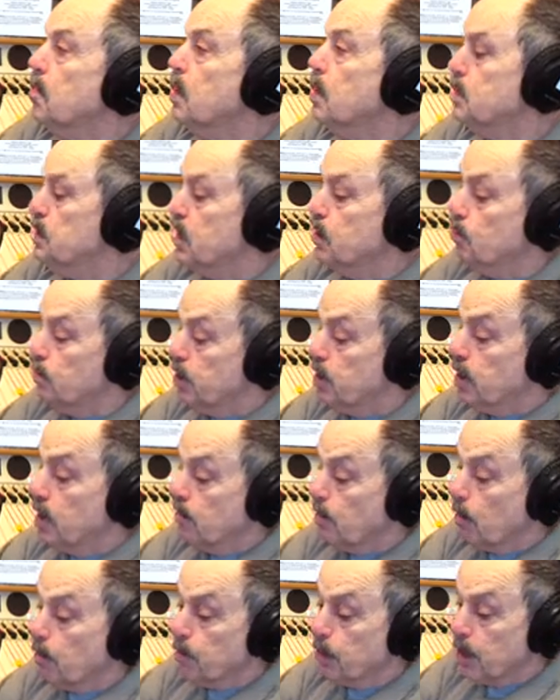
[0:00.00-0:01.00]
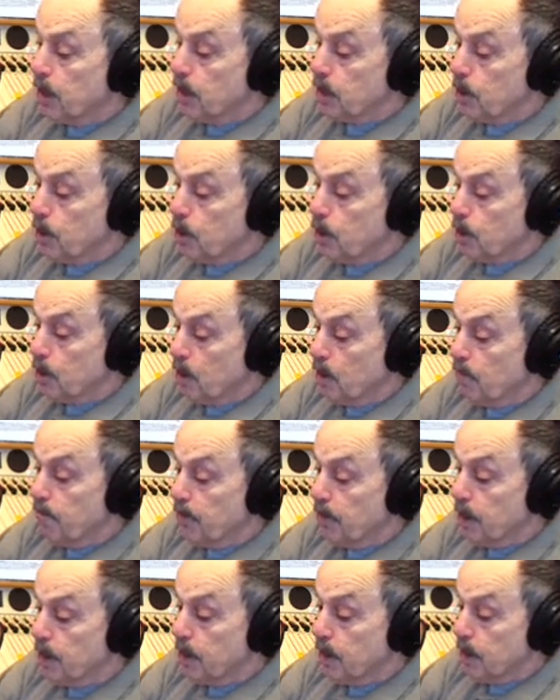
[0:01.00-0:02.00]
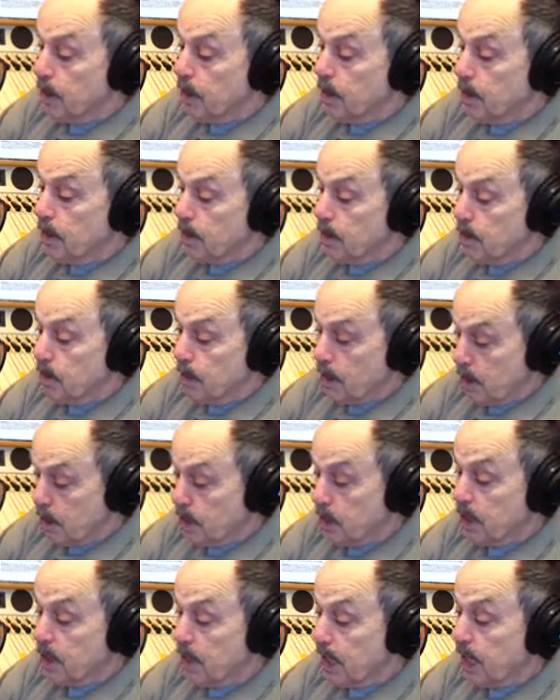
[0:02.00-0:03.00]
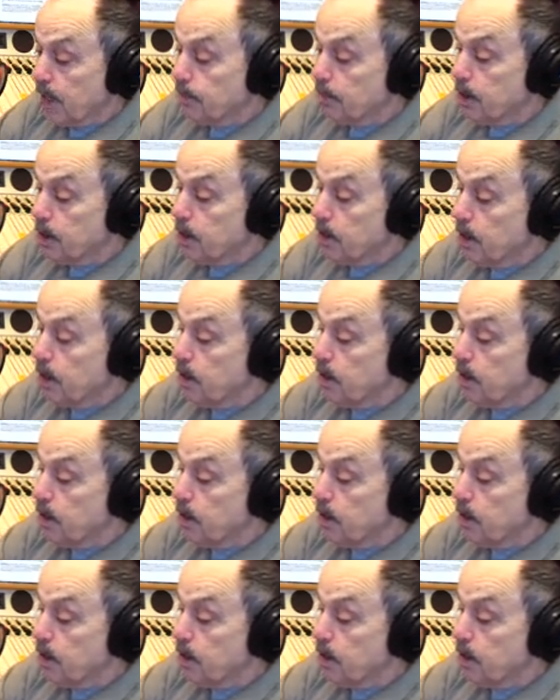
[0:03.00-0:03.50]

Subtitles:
And is that when you came up with the idea of the it didn't happen?